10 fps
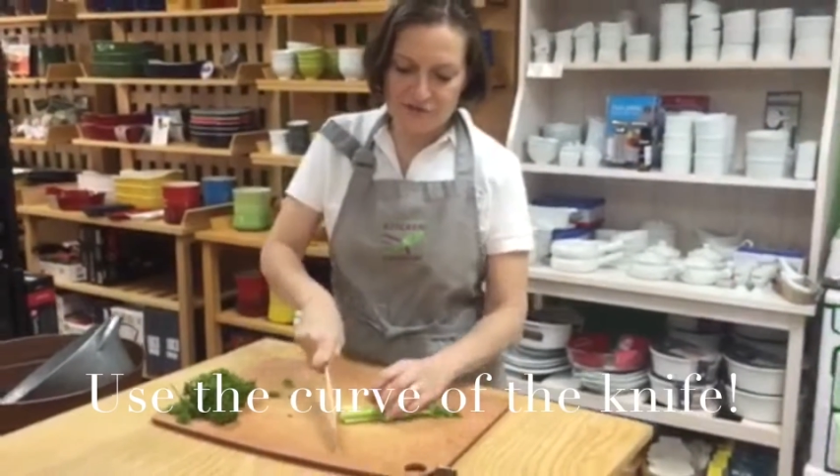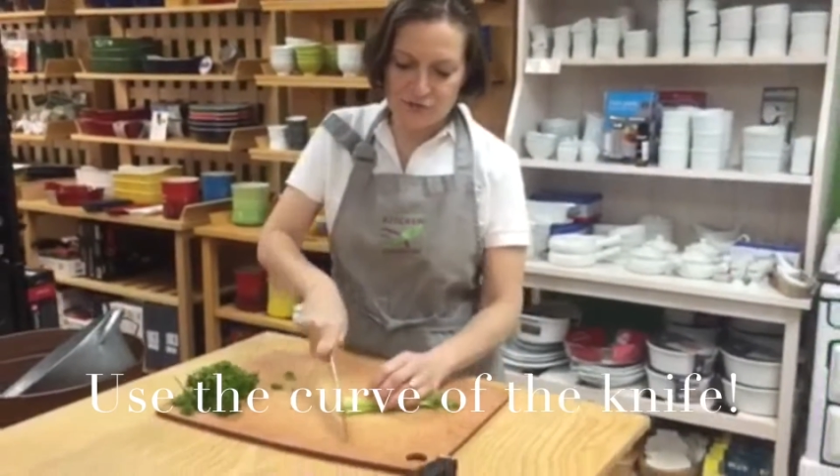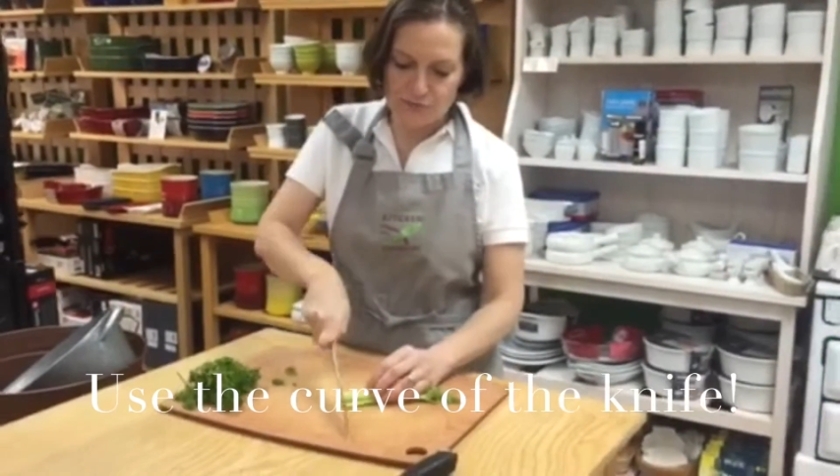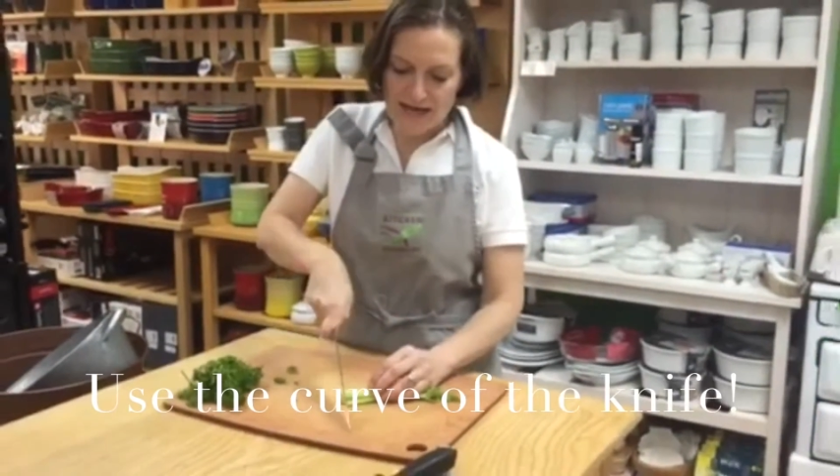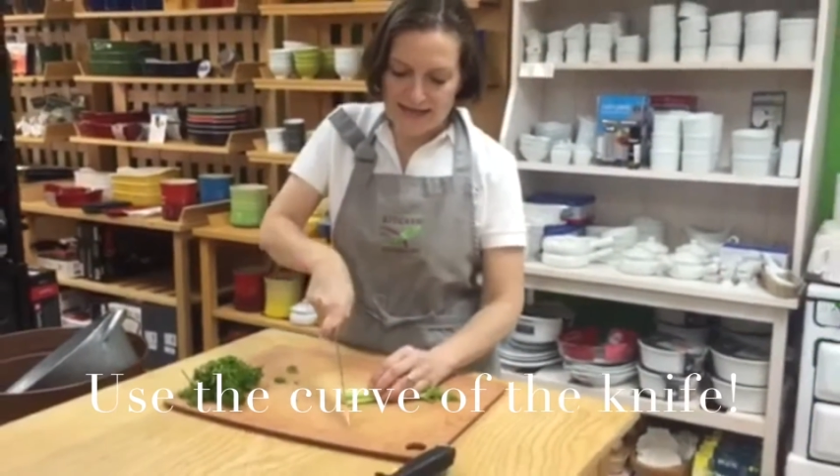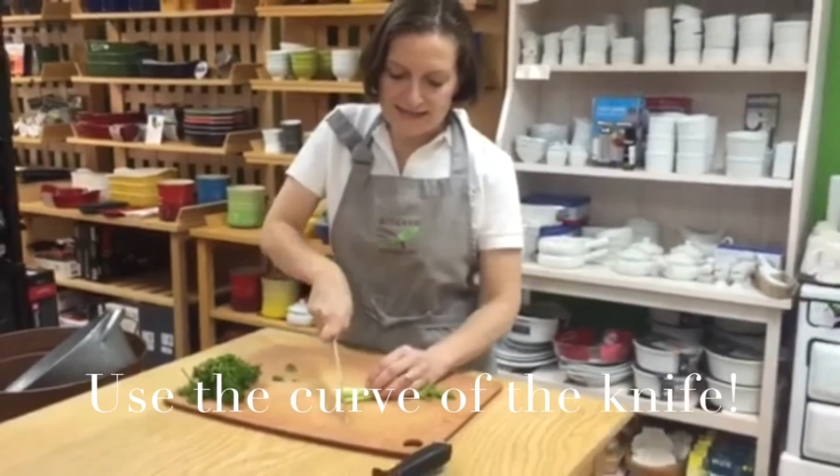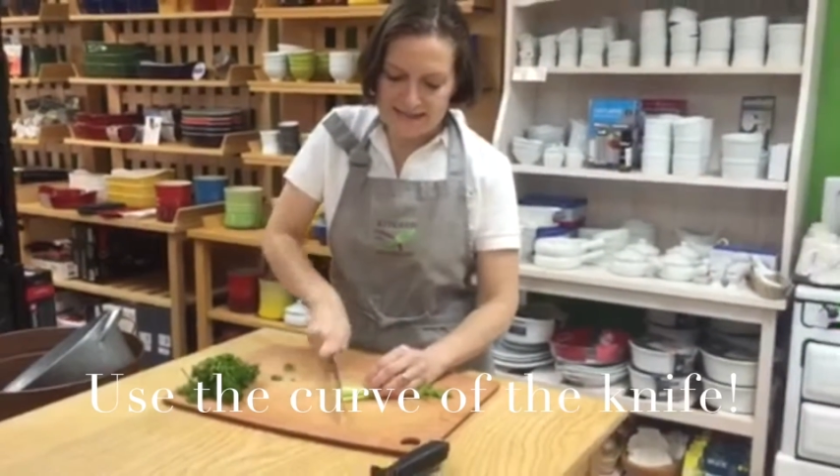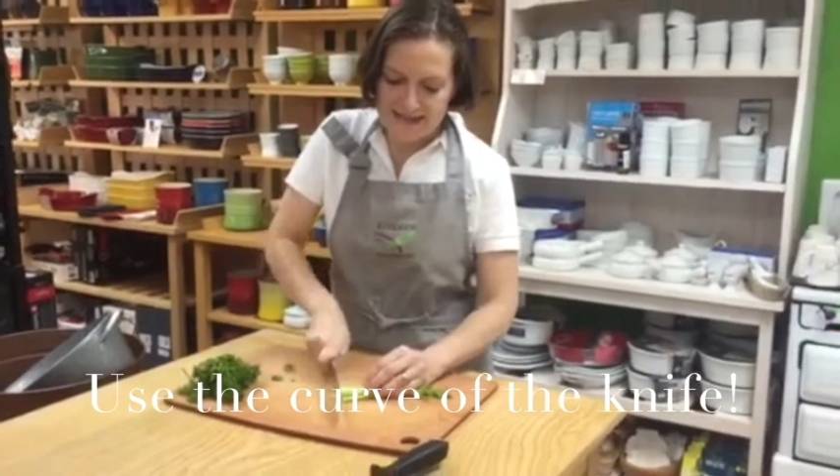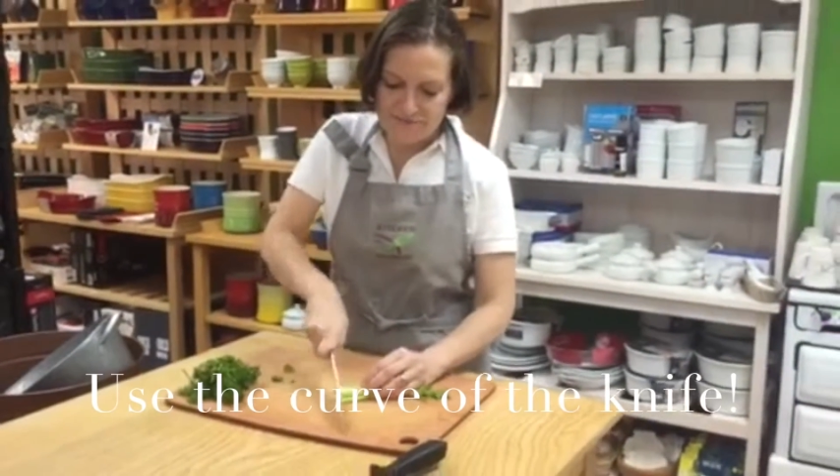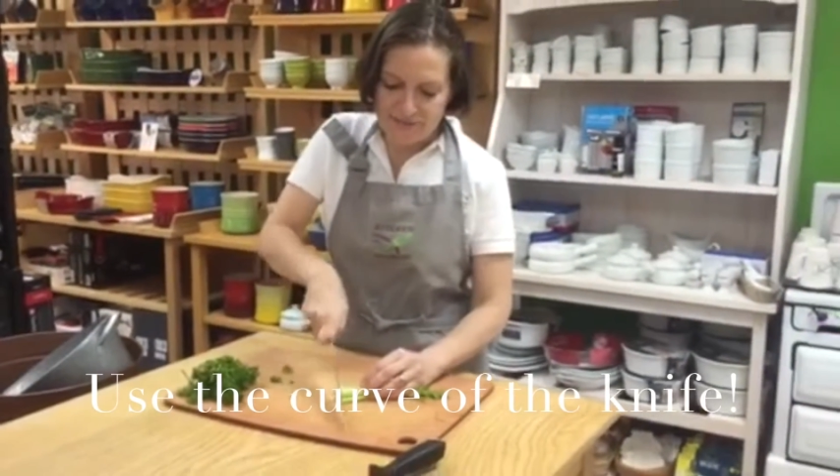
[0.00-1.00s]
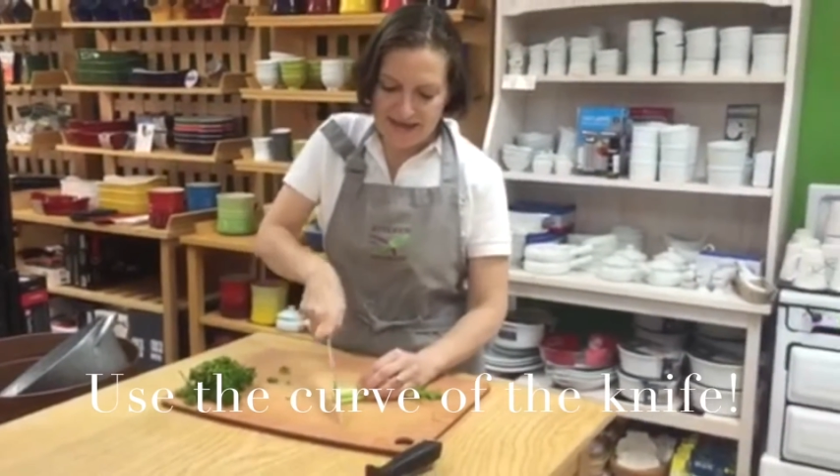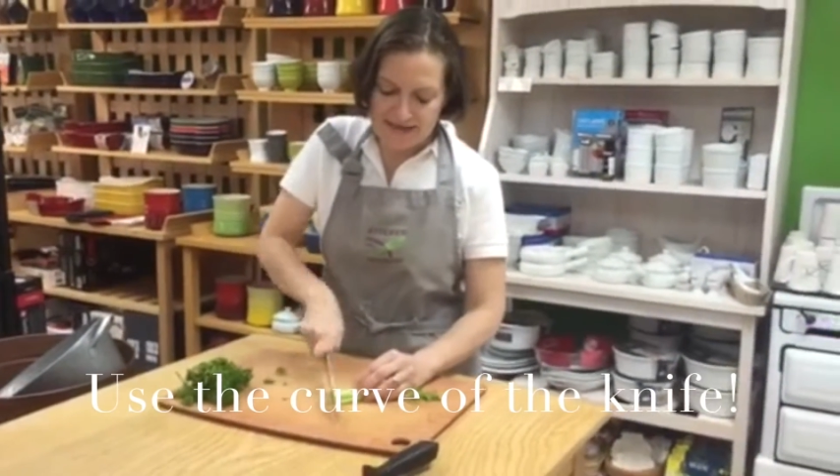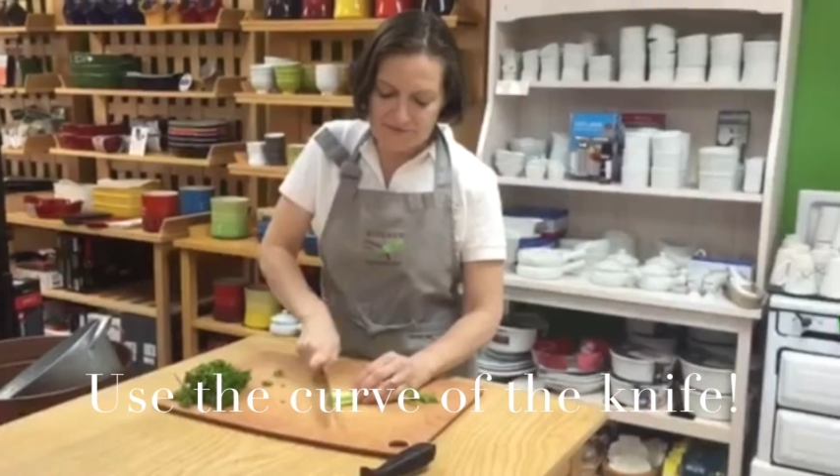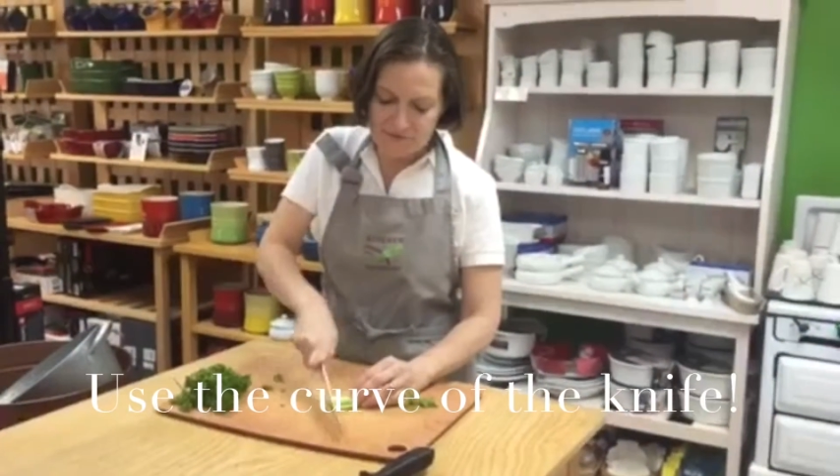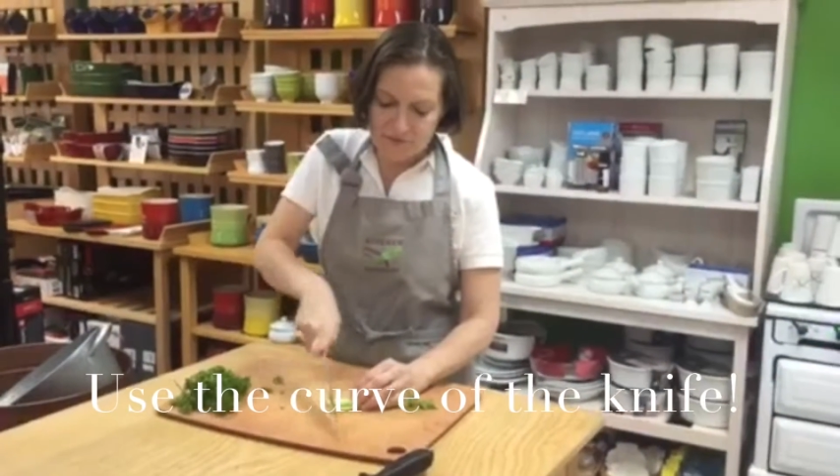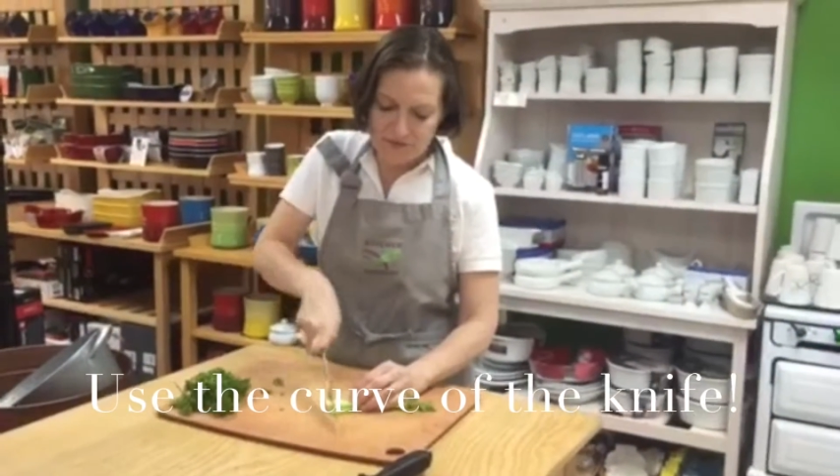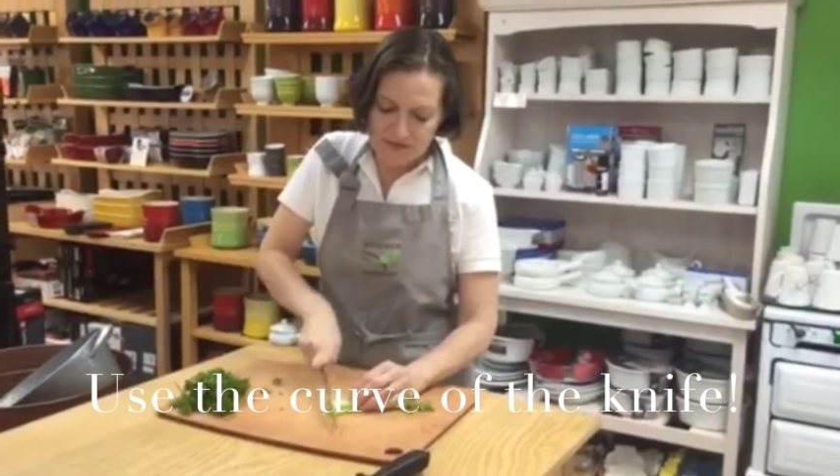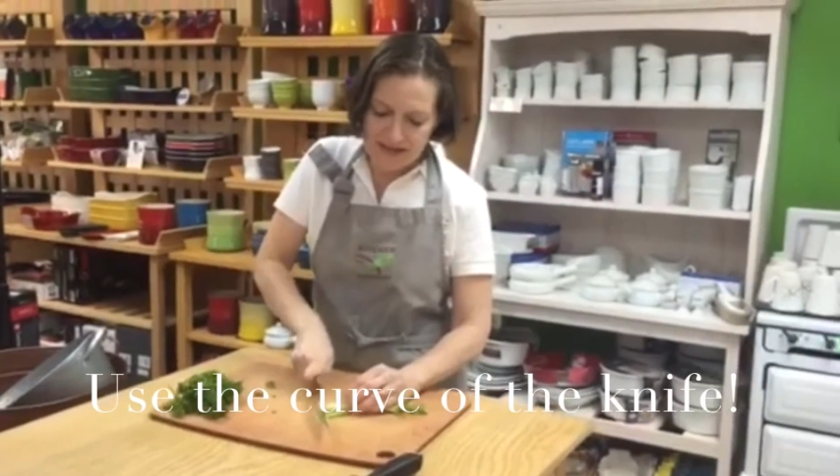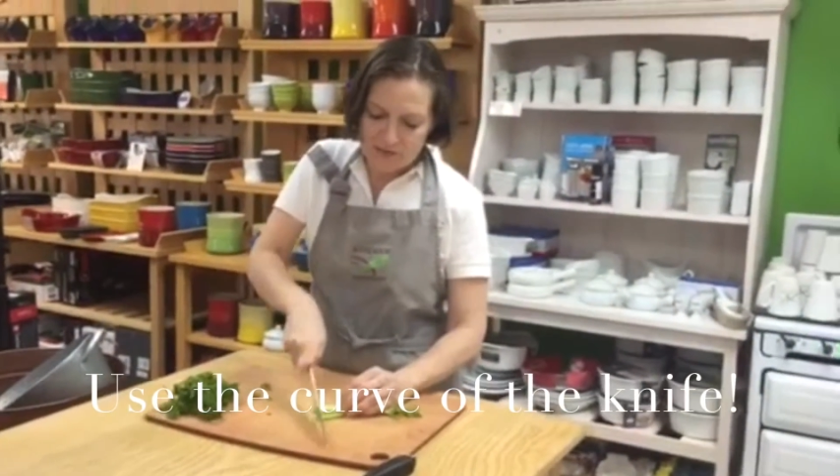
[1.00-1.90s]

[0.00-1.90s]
to rock the knife back and forth.